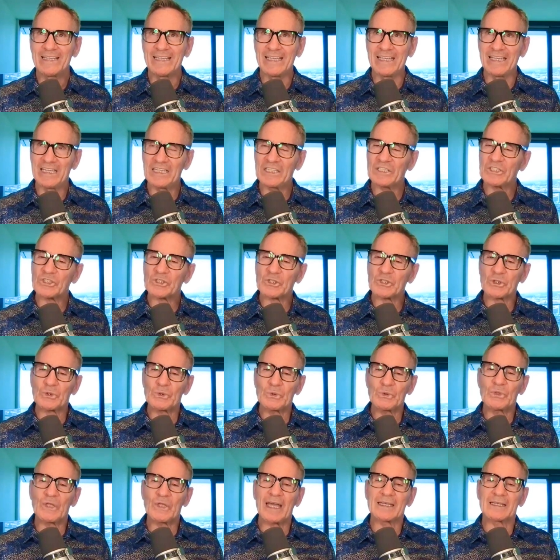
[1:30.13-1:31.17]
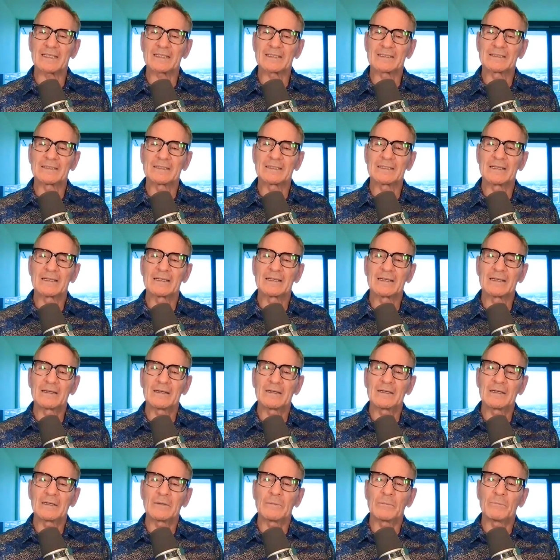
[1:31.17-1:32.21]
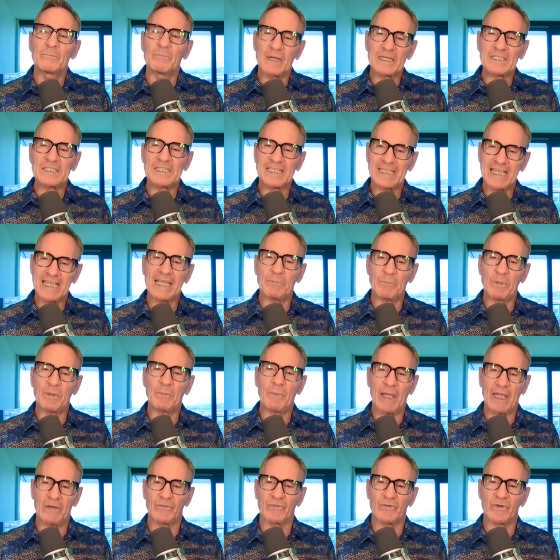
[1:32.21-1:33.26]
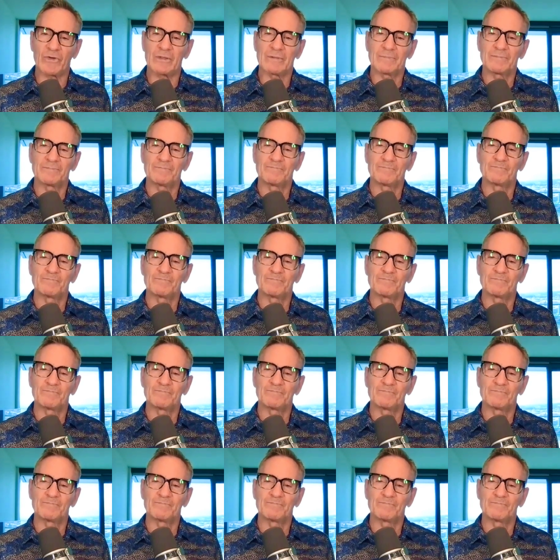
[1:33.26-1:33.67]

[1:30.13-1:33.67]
It is true that messy can be painful.